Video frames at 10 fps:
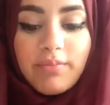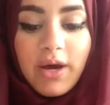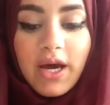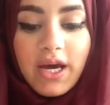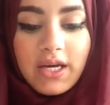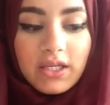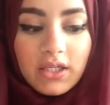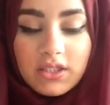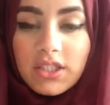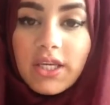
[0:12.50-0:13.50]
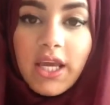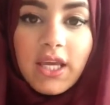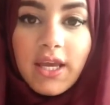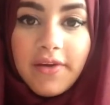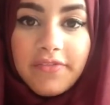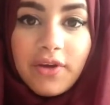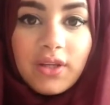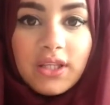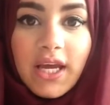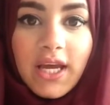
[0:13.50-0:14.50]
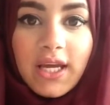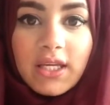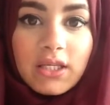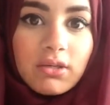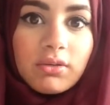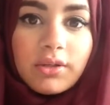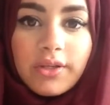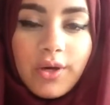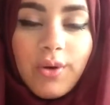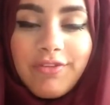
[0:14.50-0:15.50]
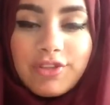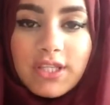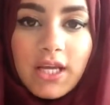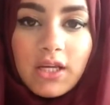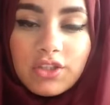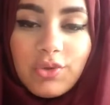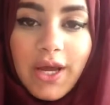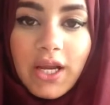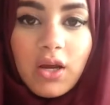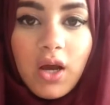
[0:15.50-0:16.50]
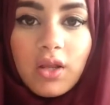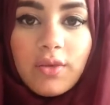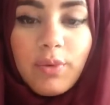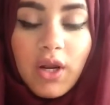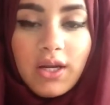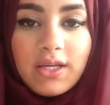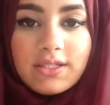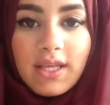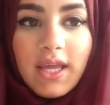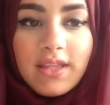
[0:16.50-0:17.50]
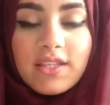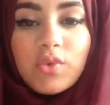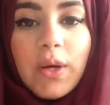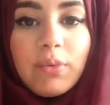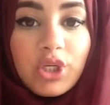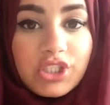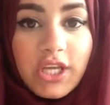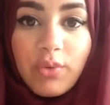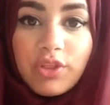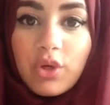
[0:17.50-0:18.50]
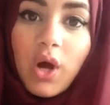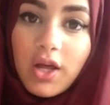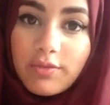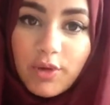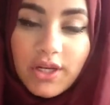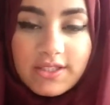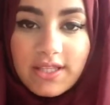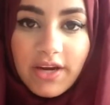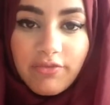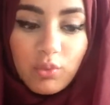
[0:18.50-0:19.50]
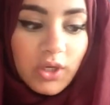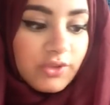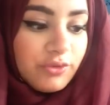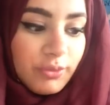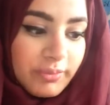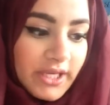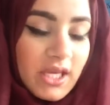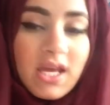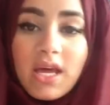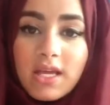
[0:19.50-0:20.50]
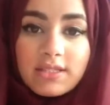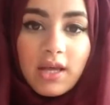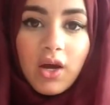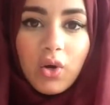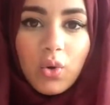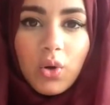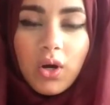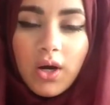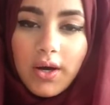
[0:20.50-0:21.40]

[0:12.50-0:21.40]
But today I felt like, I've tried out all the products and that's why I'm going to share with you all the products that have worked for me. So,